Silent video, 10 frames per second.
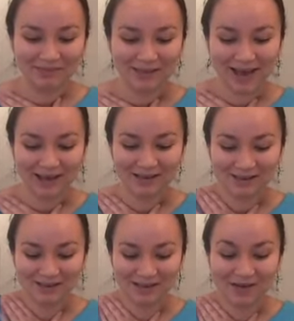Yeah,
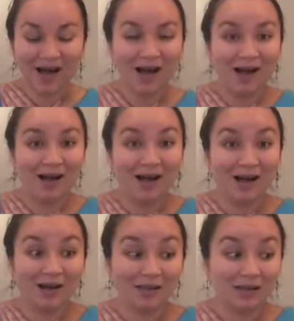so
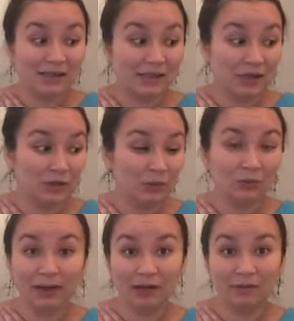I'll see you
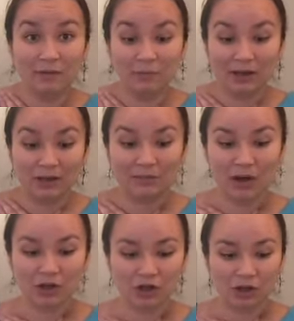later in the week. I'm
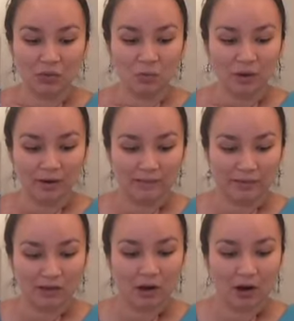not sure what I'm
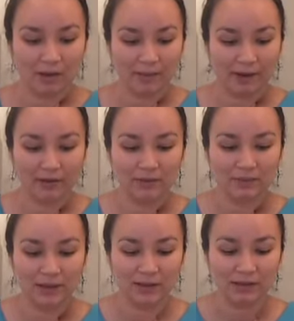gonna talk about. It
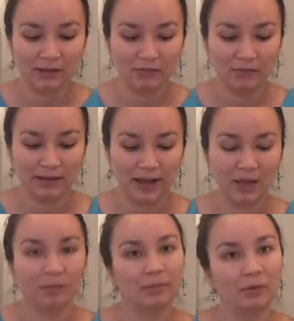depends on really
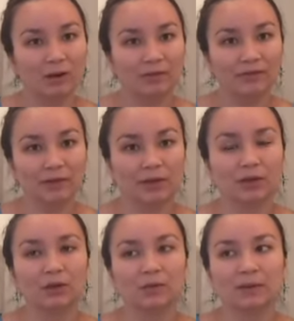how the midwife visit
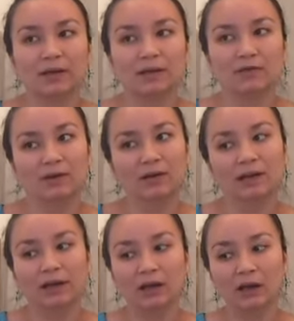goes, because I feel
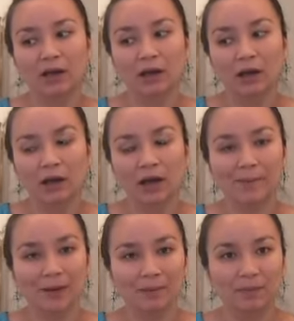like I
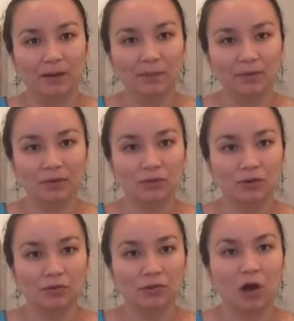might be able
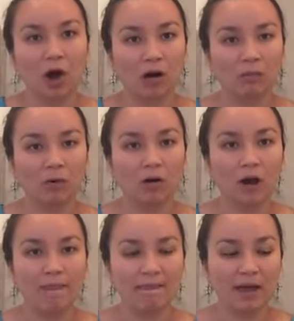to talk more
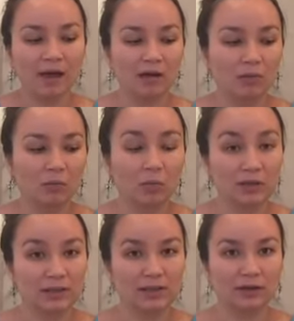on that
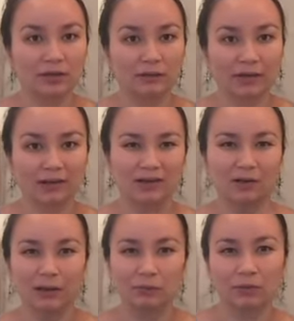once they're like, you
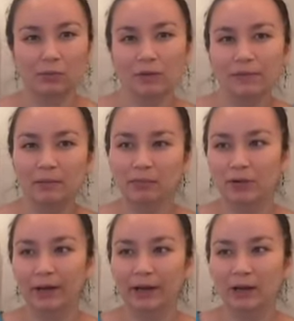know, like with what they
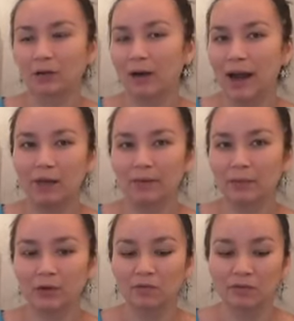bring or how they
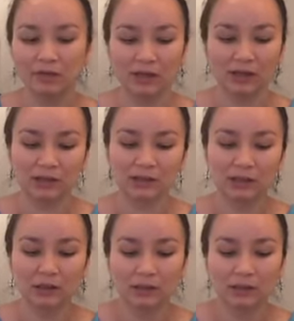went over things.